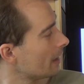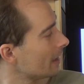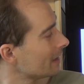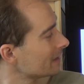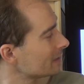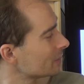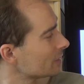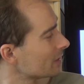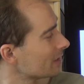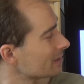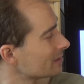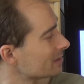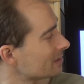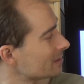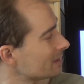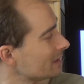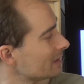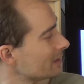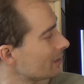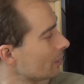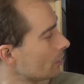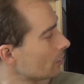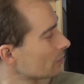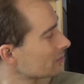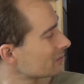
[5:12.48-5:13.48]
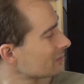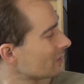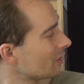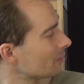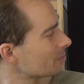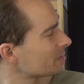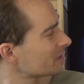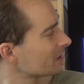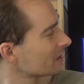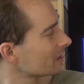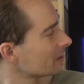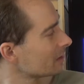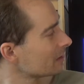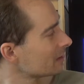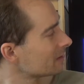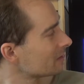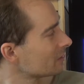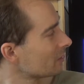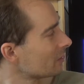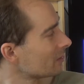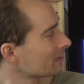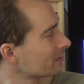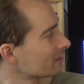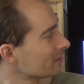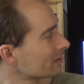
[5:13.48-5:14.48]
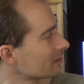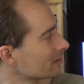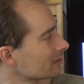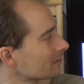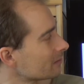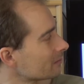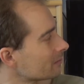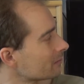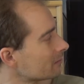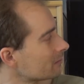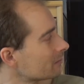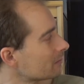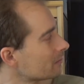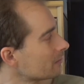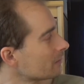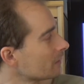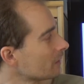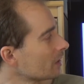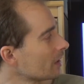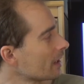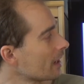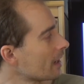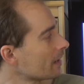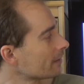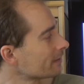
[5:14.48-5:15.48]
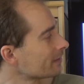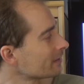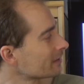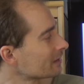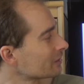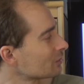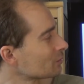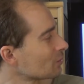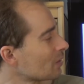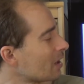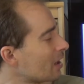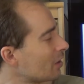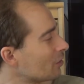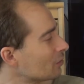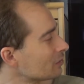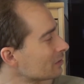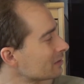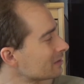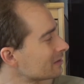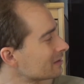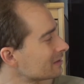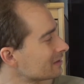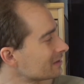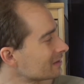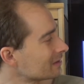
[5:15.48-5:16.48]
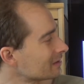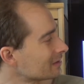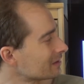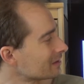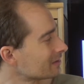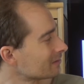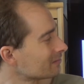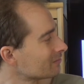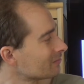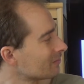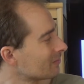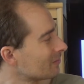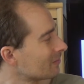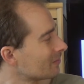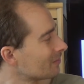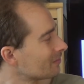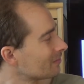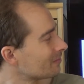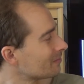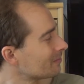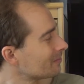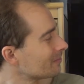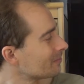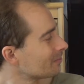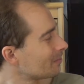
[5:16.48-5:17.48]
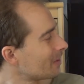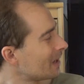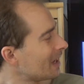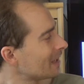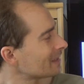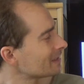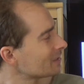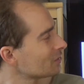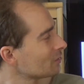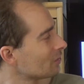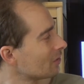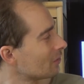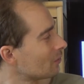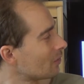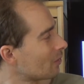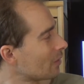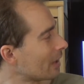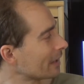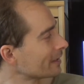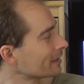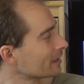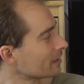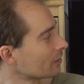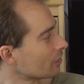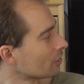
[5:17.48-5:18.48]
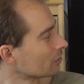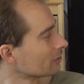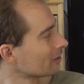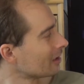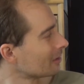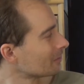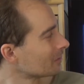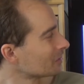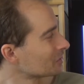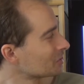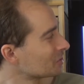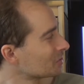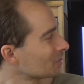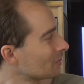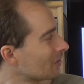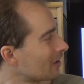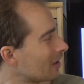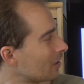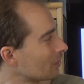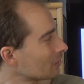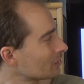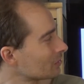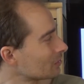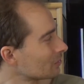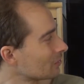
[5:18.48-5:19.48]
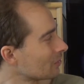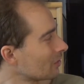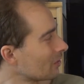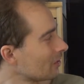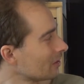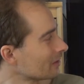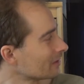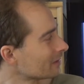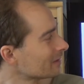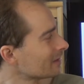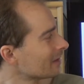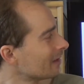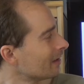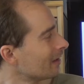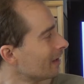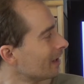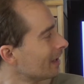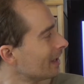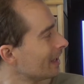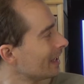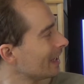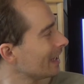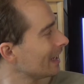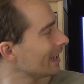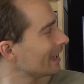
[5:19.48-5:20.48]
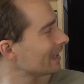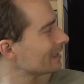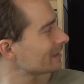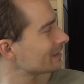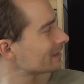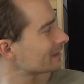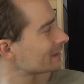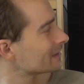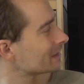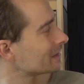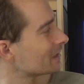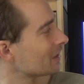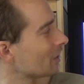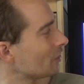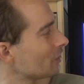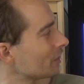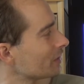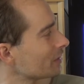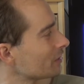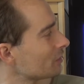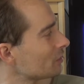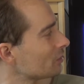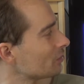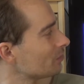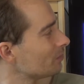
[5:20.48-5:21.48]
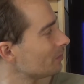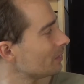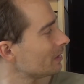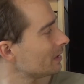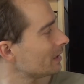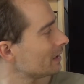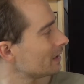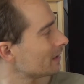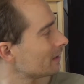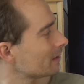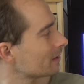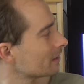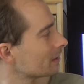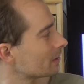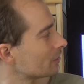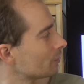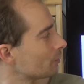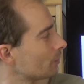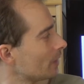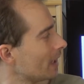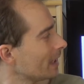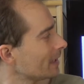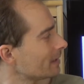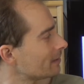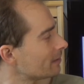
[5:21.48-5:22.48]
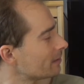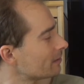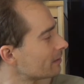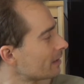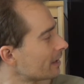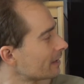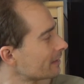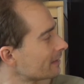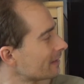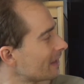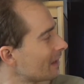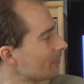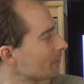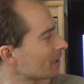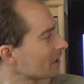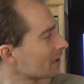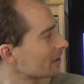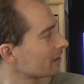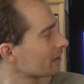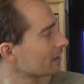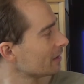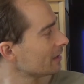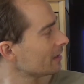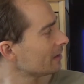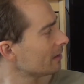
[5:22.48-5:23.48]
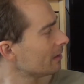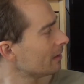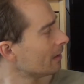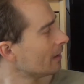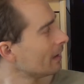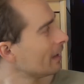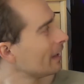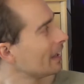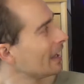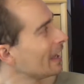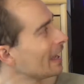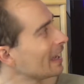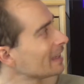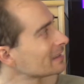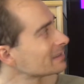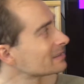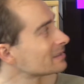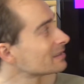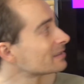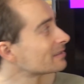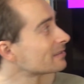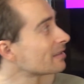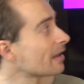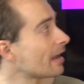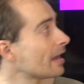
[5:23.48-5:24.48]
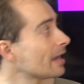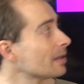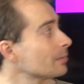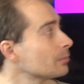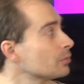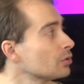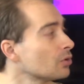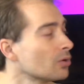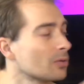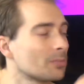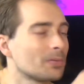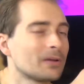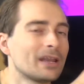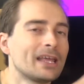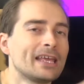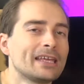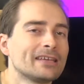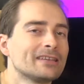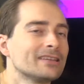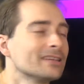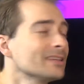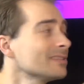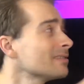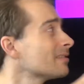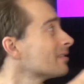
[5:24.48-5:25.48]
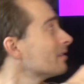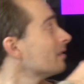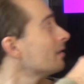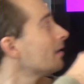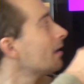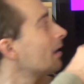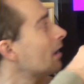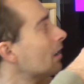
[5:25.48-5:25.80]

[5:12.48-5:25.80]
As you can see, all the obstacles, or the ground, the part you are running on, I'm not sure how to call it, is going to be created dynamically at the time you are playing it.